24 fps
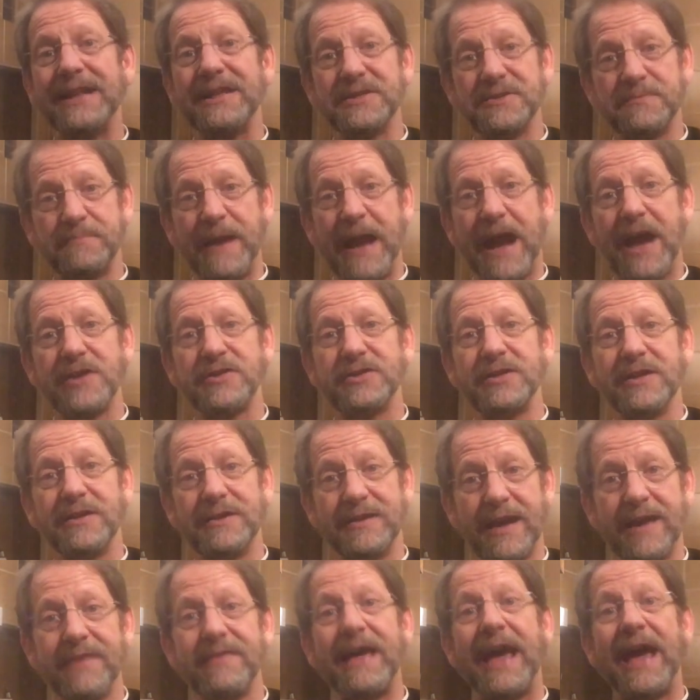his passion,
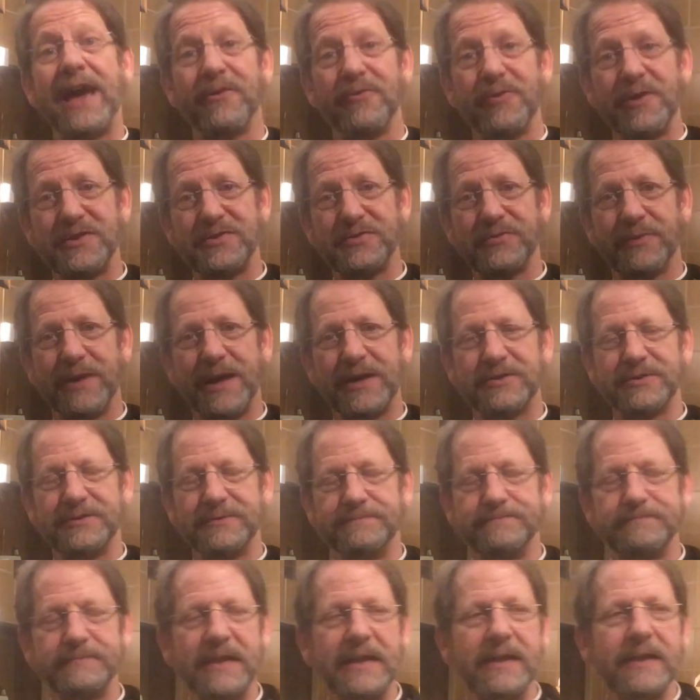death, and resurrection.
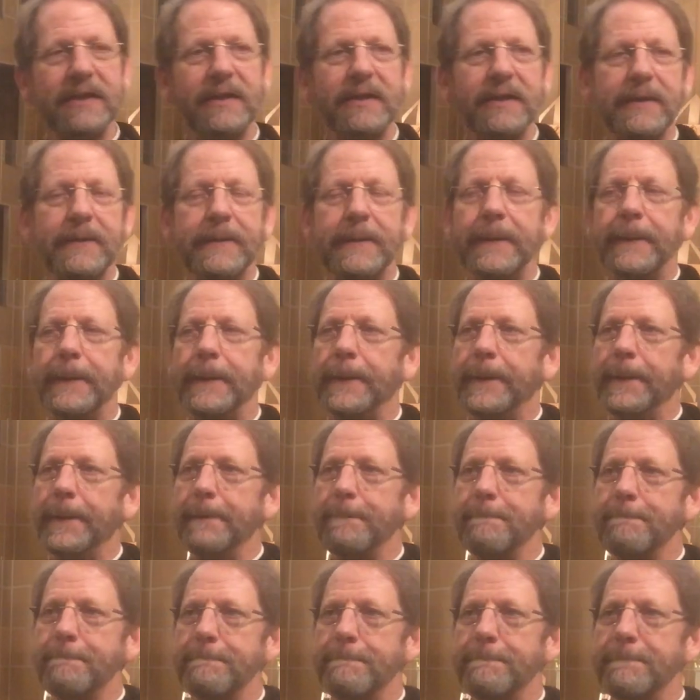
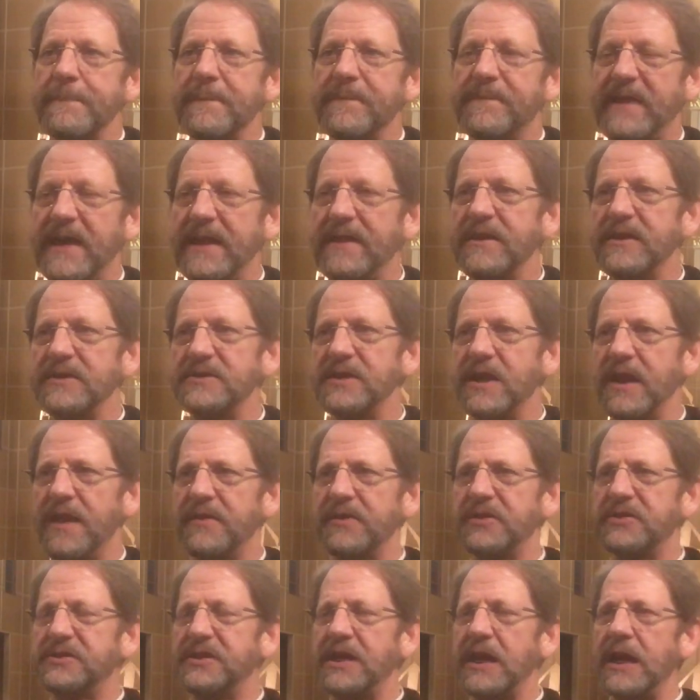Then there's
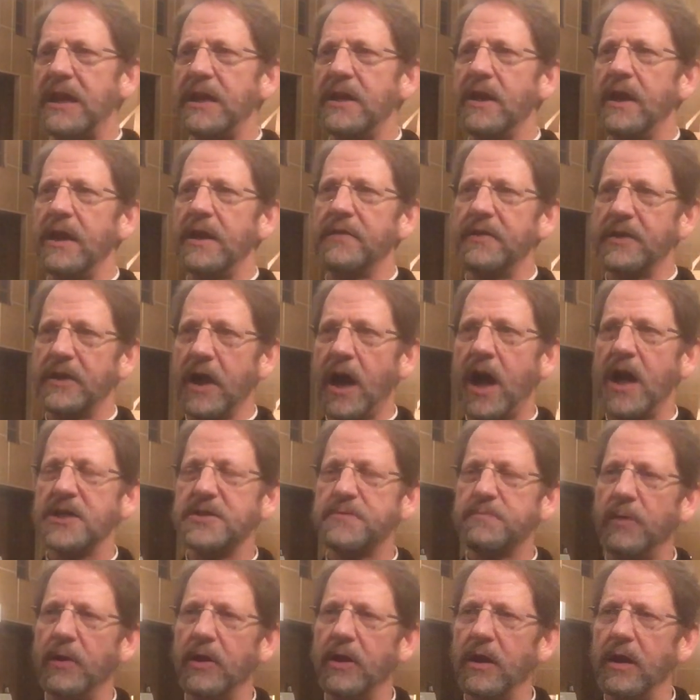another scene in the
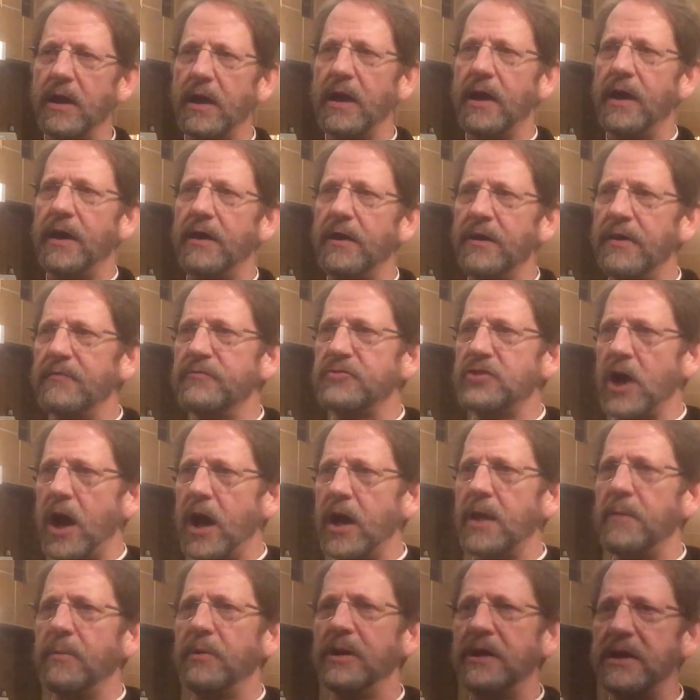Gospel of John,
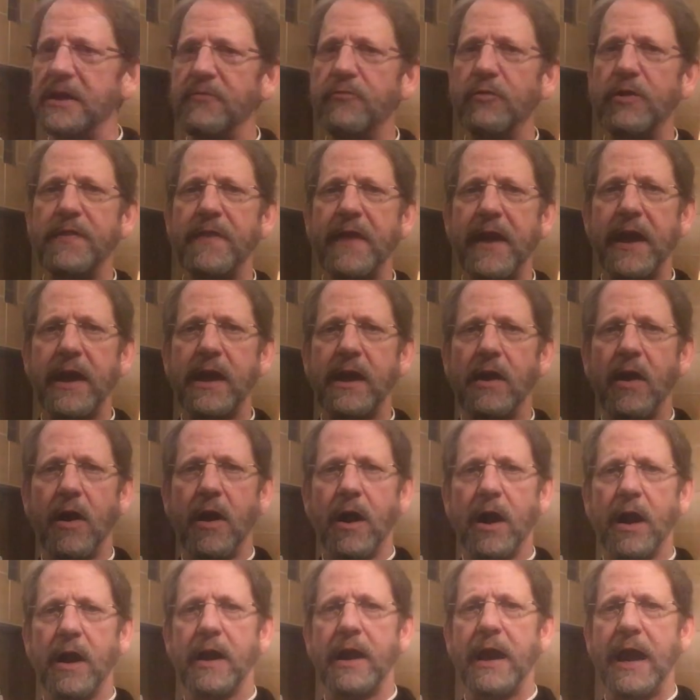I believe, when they
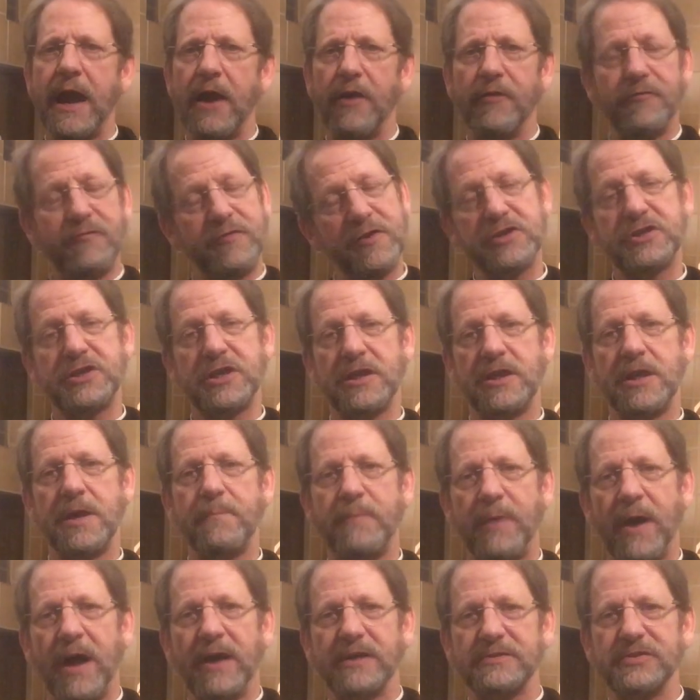are out fishing. The
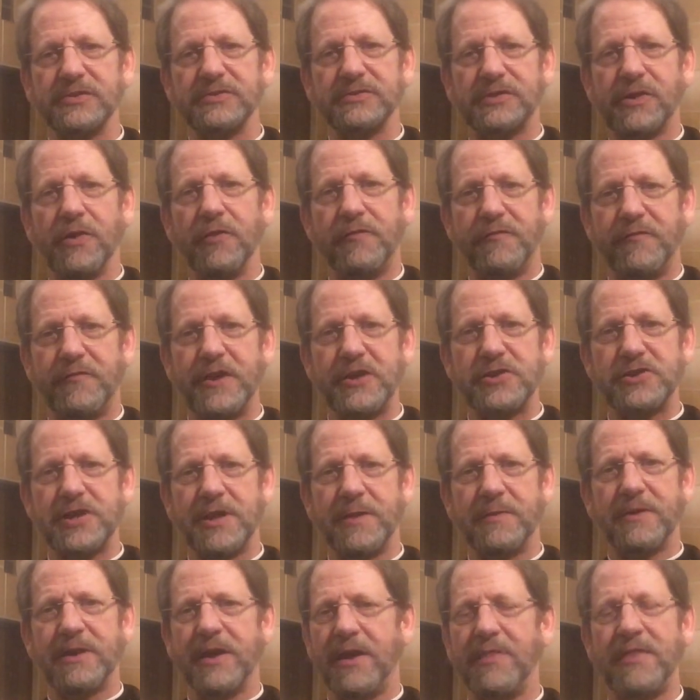apostles go
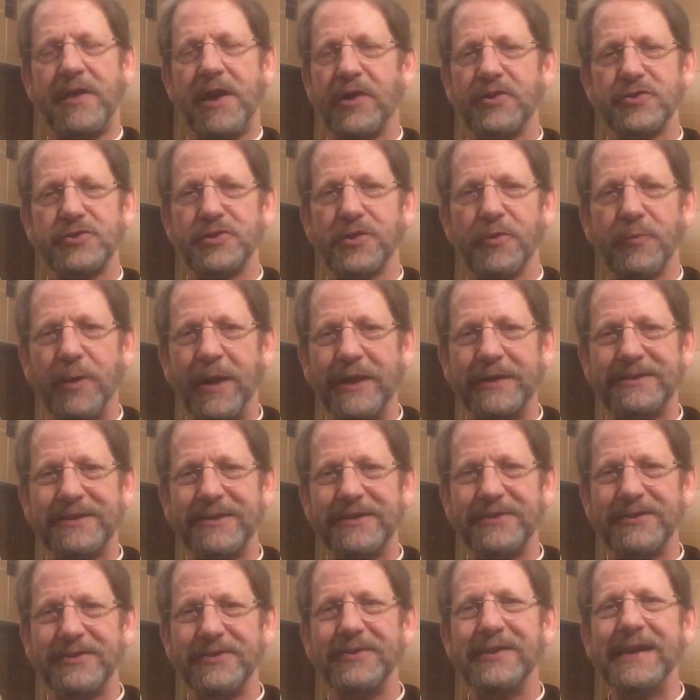fishing. They aren't sure what to
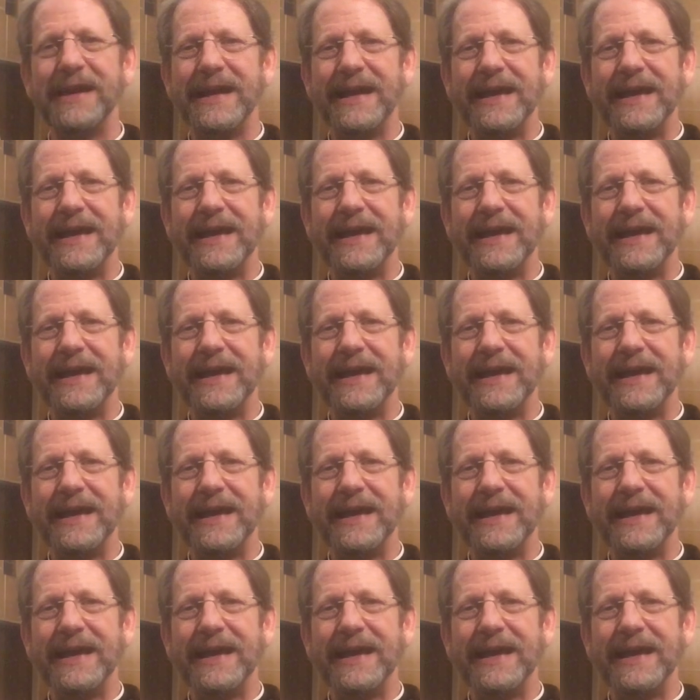do.